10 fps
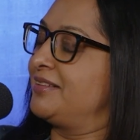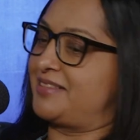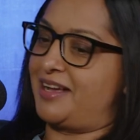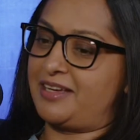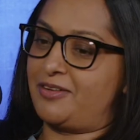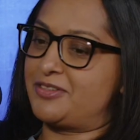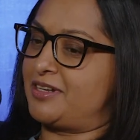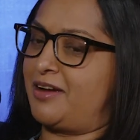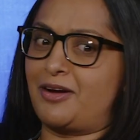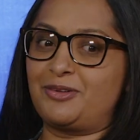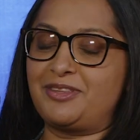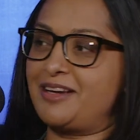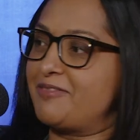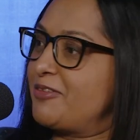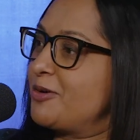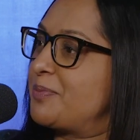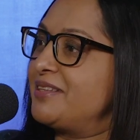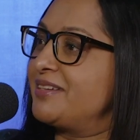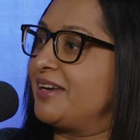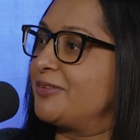It's not Galveston. I don't think I've ever
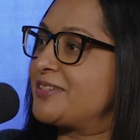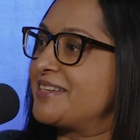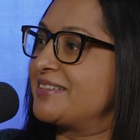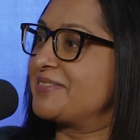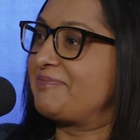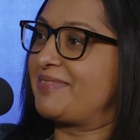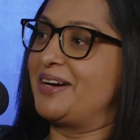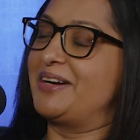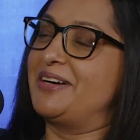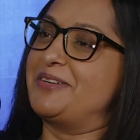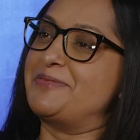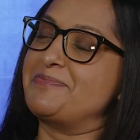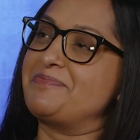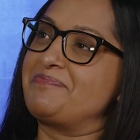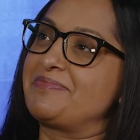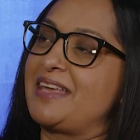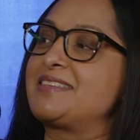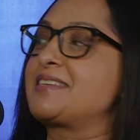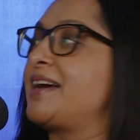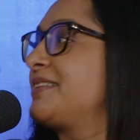been to Galveston.
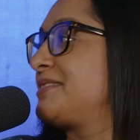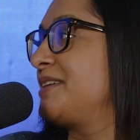It's Scottsdale.